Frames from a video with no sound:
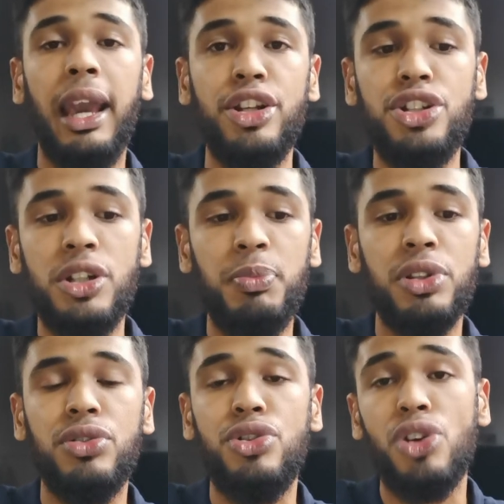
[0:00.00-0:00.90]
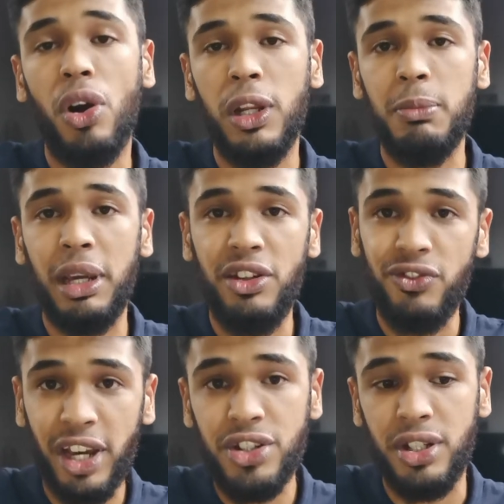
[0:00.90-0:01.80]
and shipped to chocolate
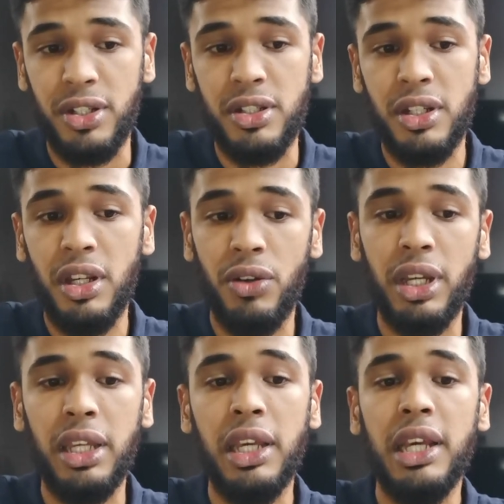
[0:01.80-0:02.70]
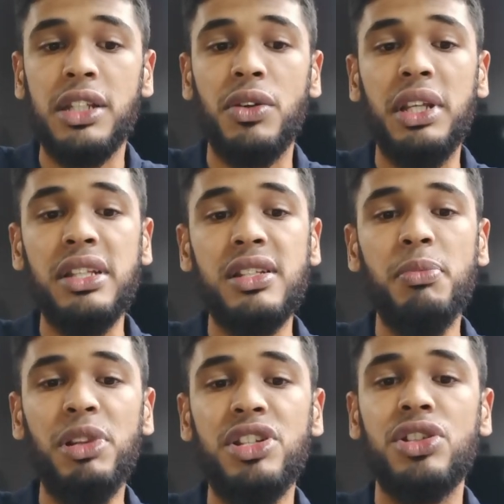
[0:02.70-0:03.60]
manufacturers. Okay, so in the
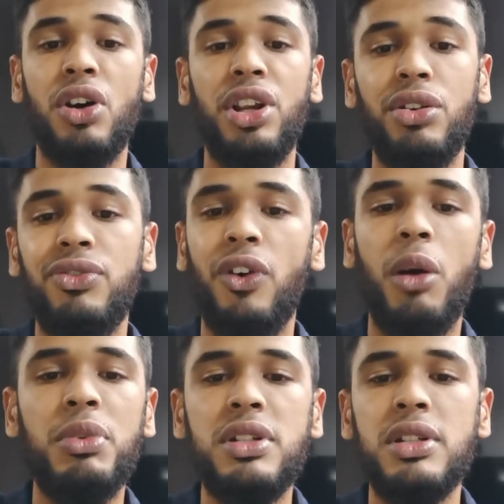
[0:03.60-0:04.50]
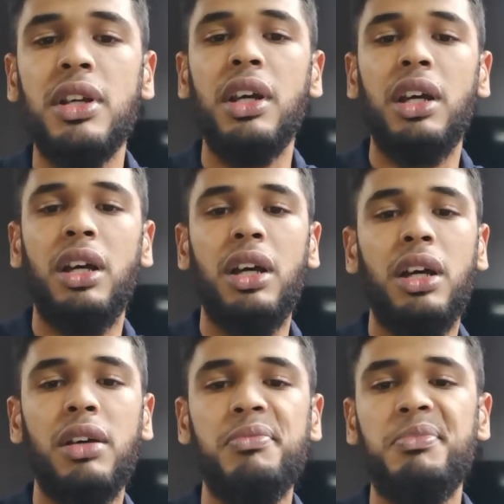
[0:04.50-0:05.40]
simplest scenario, farmers
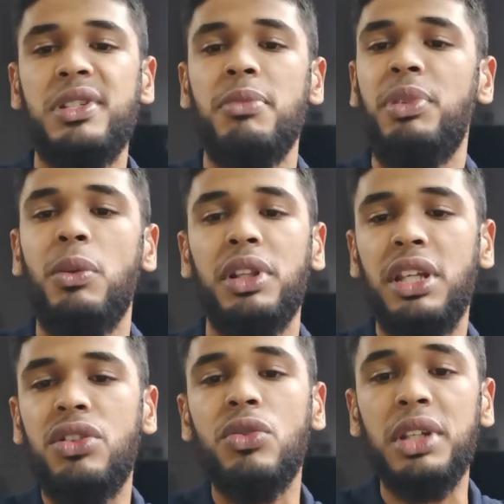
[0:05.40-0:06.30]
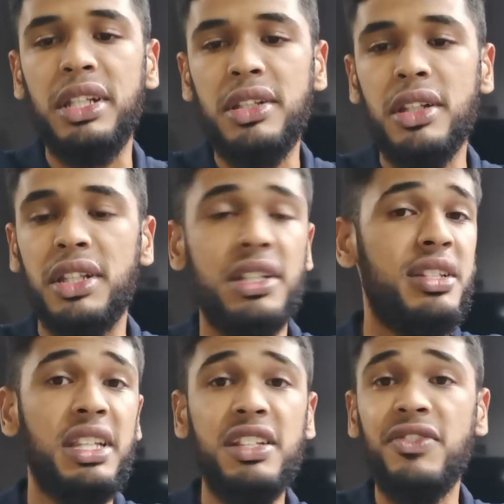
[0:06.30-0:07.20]
simply what they do is
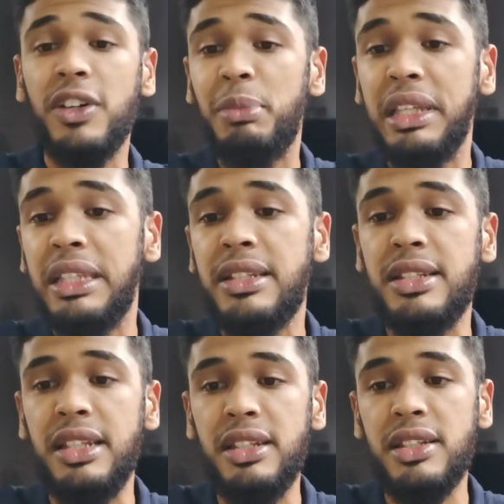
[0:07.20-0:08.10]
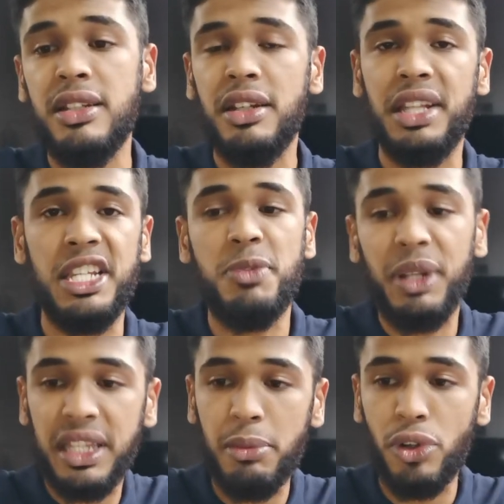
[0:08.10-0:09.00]
these fermented seeds, they
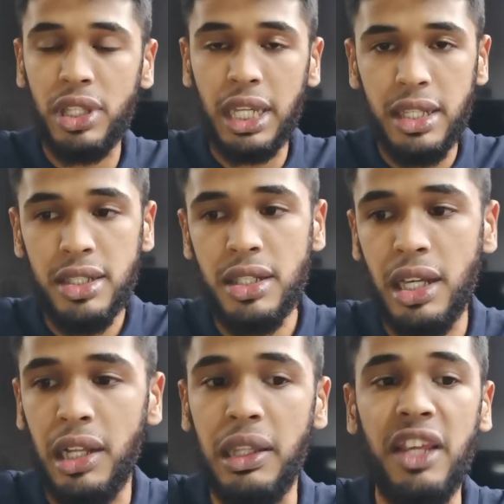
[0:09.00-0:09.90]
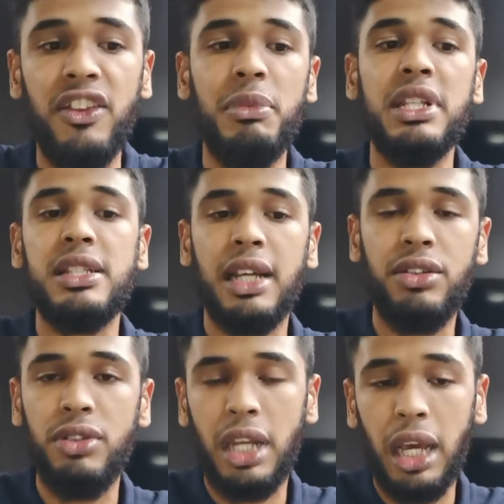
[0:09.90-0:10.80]
spread them on trays, leave them in the
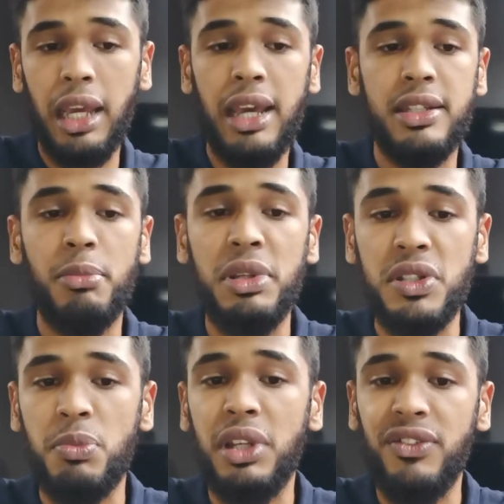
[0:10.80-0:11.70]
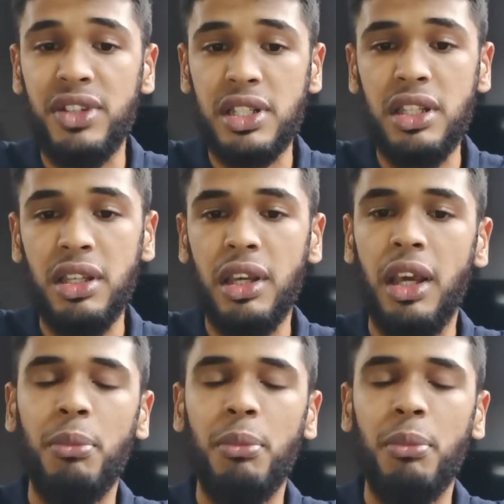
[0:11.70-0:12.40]
sun to dry, as I mentioned previously.